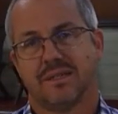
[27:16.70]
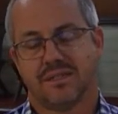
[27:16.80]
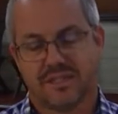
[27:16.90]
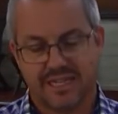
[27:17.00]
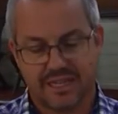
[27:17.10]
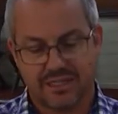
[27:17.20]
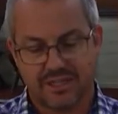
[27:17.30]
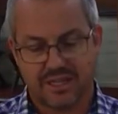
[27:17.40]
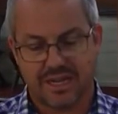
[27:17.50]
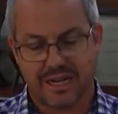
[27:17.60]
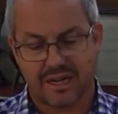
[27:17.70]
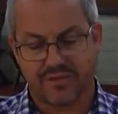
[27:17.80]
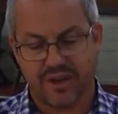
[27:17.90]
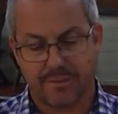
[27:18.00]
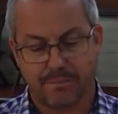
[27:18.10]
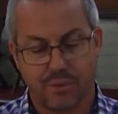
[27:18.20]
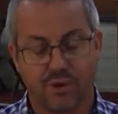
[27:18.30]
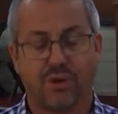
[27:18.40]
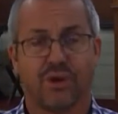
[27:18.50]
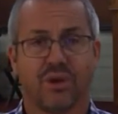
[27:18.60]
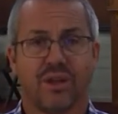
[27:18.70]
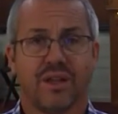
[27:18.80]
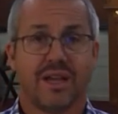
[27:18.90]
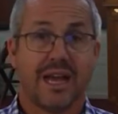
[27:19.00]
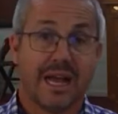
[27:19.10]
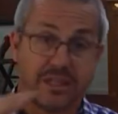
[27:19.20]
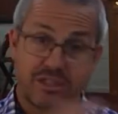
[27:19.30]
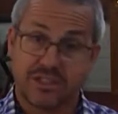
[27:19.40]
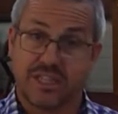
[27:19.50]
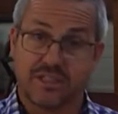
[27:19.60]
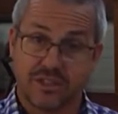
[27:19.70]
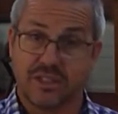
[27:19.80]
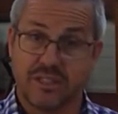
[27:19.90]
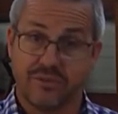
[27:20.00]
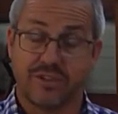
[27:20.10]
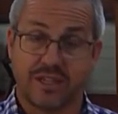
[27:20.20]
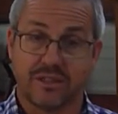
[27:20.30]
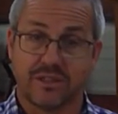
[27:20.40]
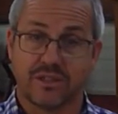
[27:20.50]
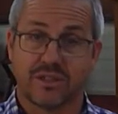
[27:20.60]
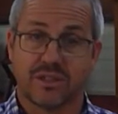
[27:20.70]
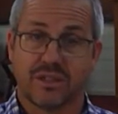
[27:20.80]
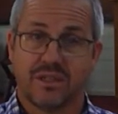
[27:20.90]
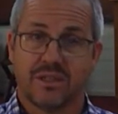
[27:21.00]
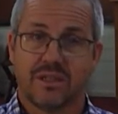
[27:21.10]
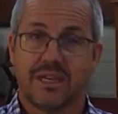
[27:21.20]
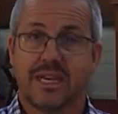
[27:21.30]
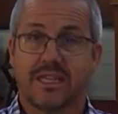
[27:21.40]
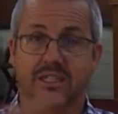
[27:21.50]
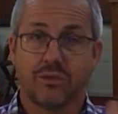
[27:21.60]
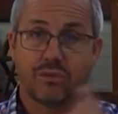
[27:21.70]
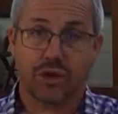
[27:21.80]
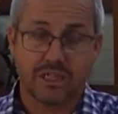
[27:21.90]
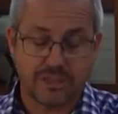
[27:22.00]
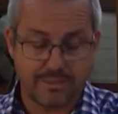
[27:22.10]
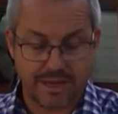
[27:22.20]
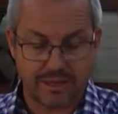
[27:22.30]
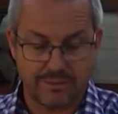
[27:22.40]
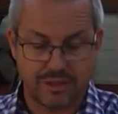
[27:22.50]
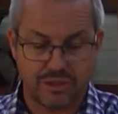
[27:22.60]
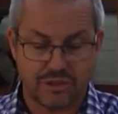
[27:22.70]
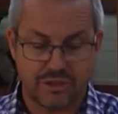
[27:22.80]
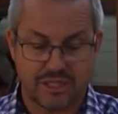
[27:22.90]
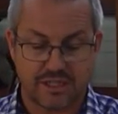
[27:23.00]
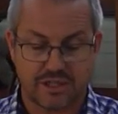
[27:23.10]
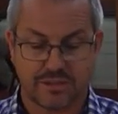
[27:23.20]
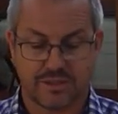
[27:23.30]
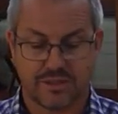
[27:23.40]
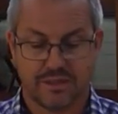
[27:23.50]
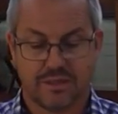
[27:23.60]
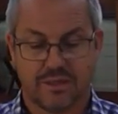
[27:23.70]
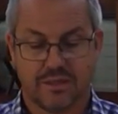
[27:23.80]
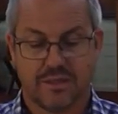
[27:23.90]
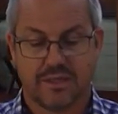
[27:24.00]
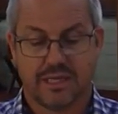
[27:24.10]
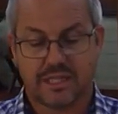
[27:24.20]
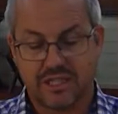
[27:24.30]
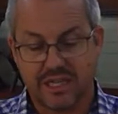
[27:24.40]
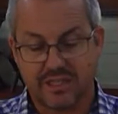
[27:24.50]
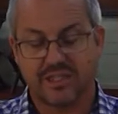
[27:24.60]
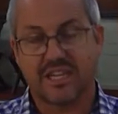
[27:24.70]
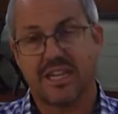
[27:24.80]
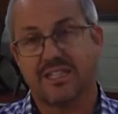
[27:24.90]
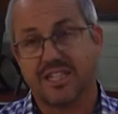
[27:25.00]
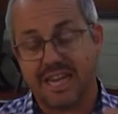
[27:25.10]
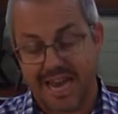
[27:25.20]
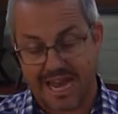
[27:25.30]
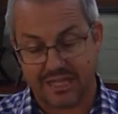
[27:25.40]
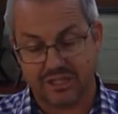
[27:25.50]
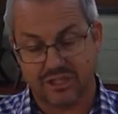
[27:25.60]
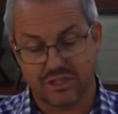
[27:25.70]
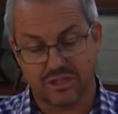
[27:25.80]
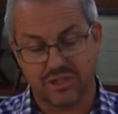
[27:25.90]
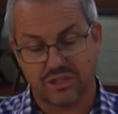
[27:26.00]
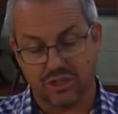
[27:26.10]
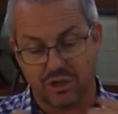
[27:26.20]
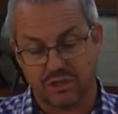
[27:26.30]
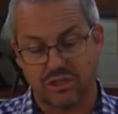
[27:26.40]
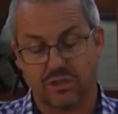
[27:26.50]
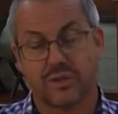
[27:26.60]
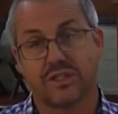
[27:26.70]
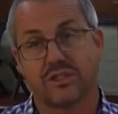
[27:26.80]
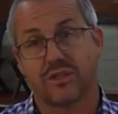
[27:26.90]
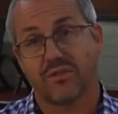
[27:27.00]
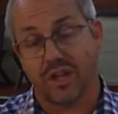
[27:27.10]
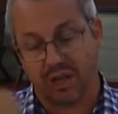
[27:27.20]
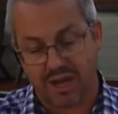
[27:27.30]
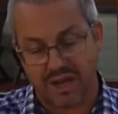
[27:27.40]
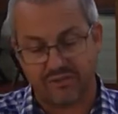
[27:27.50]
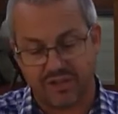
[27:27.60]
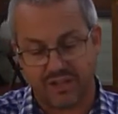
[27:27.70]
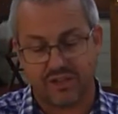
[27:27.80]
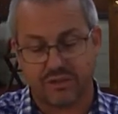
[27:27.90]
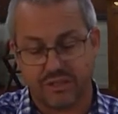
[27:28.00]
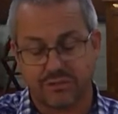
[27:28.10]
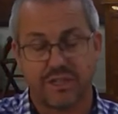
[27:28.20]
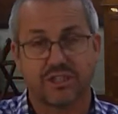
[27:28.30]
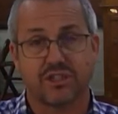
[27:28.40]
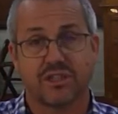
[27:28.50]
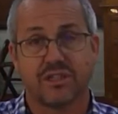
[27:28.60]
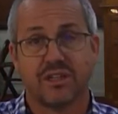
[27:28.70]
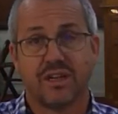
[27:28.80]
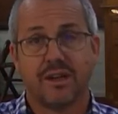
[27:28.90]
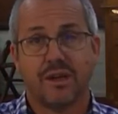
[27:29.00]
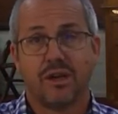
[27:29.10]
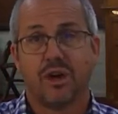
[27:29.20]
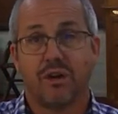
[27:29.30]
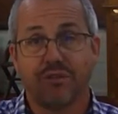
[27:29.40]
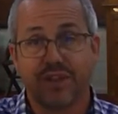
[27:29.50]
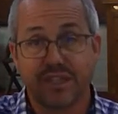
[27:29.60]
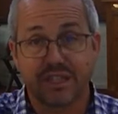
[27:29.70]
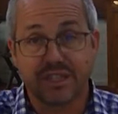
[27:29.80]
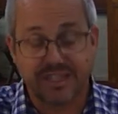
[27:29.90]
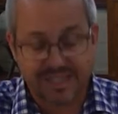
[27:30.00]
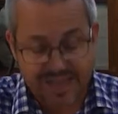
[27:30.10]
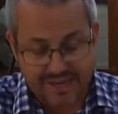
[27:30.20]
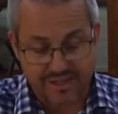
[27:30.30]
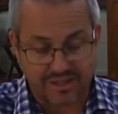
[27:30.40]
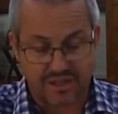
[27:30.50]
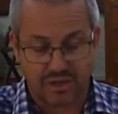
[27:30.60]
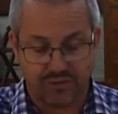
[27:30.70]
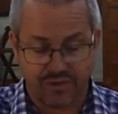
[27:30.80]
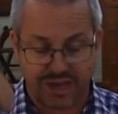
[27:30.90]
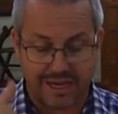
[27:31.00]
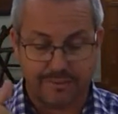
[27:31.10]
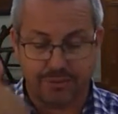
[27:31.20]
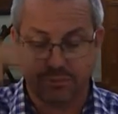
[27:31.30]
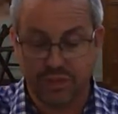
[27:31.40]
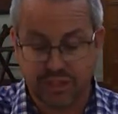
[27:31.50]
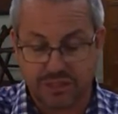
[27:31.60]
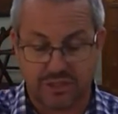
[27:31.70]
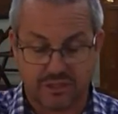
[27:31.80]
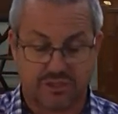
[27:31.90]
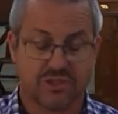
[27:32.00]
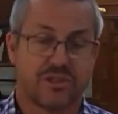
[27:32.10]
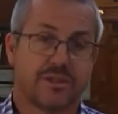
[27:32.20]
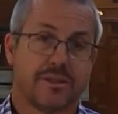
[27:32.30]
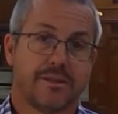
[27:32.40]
stands at the heart of how Paul understands these events as he writes about them in the New Testament, as he understands the actions and consequences of the life, death, and resurrection of the descendant of Abram, Jesus.